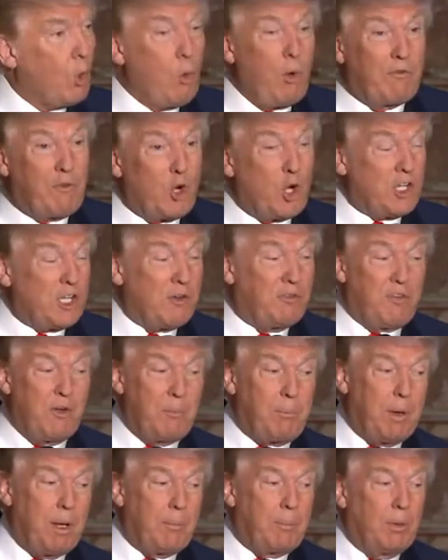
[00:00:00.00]
We're very
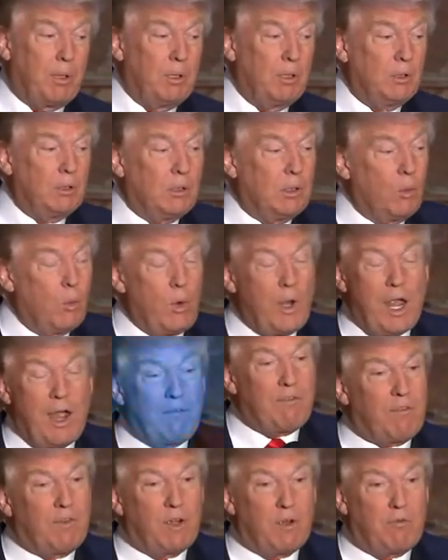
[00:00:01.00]
different people. We
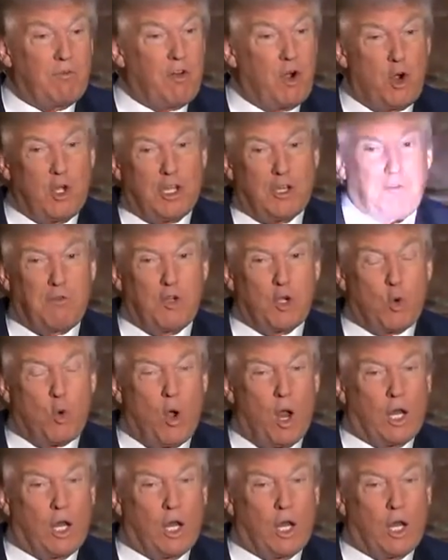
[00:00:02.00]
have very different